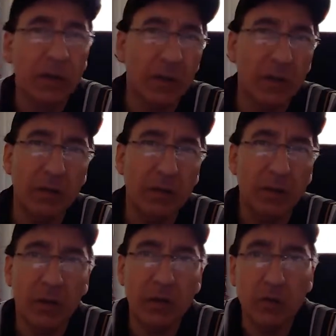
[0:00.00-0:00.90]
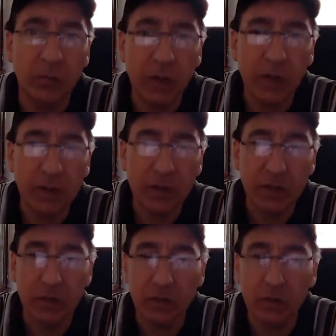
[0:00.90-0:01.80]
Nothing, nothing too
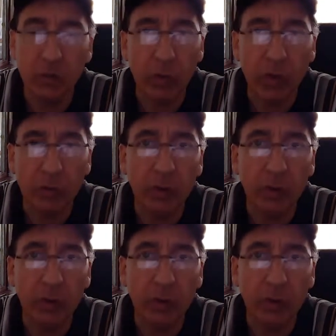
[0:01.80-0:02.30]
fancy, nothing great,